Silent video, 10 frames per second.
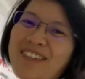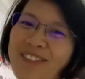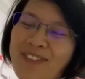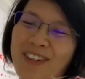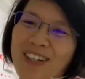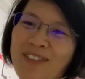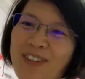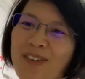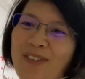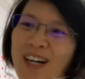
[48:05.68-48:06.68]
for
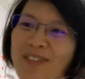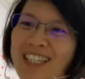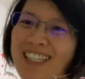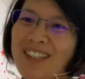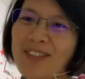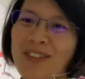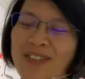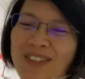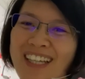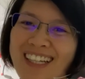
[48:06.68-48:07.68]
a while we didn't know
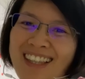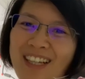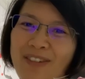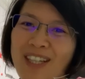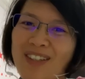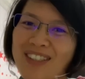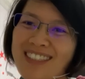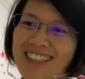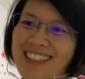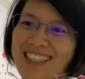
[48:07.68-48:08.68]
who, and I think when
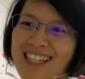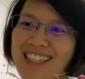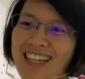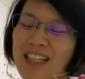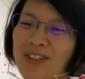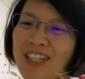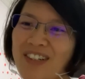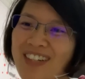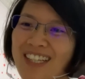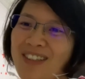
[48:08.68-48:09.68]
Yoxin suggested and you
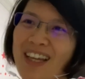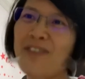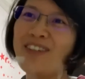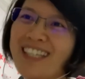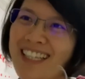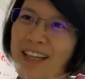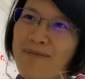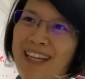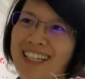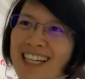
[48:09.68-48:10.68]
agreed, you definitely
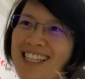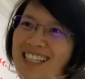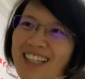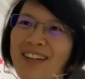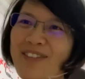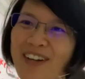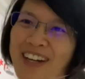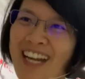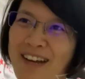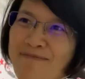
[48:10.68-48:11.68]
made us
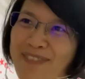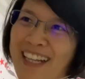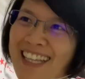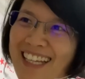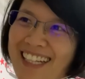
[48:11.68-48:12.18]
very happy that